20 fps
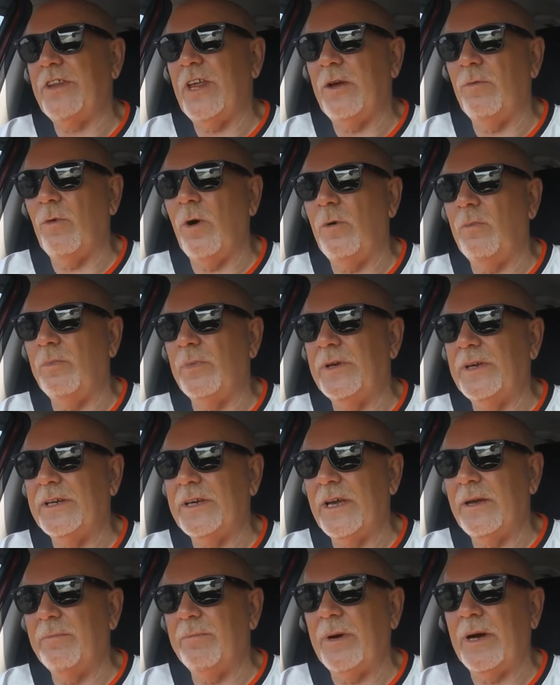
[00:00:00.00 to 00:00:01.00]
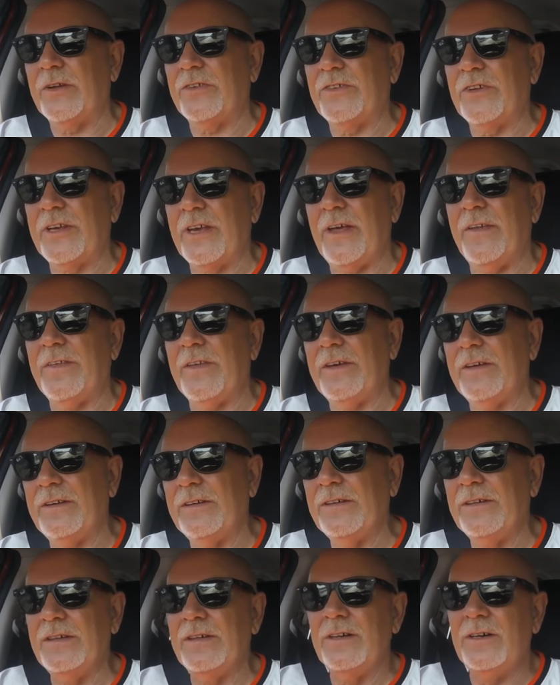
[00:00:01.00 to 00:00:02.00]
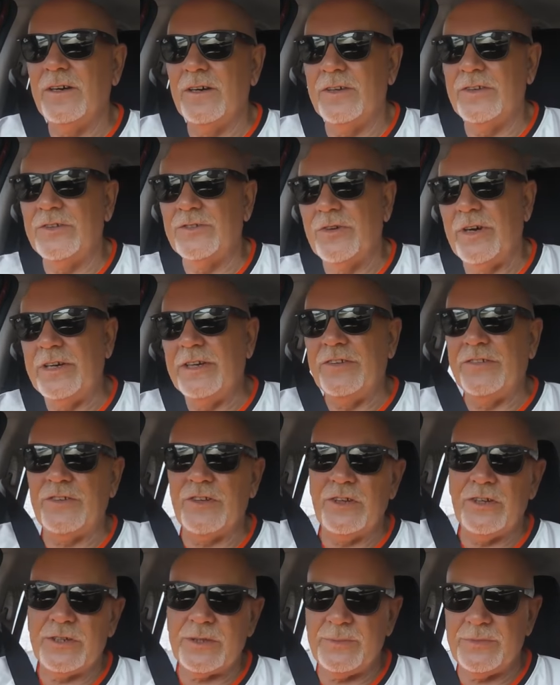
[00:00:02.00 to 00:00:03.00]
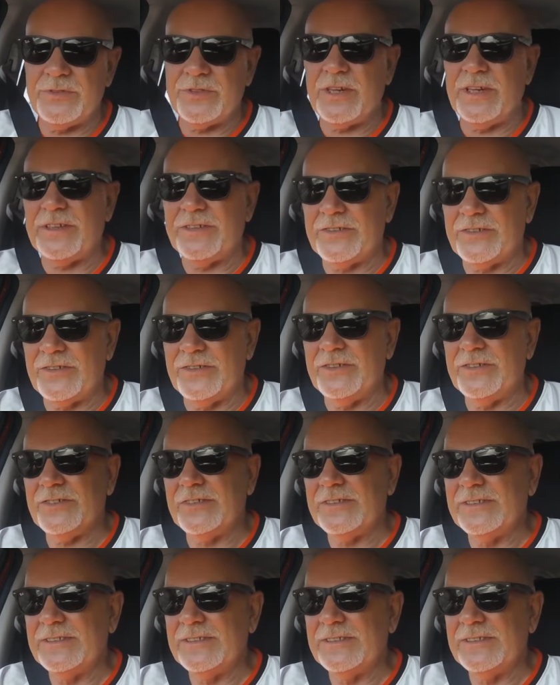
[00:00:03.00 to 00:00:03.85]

they won't be getting back together under any circumstances.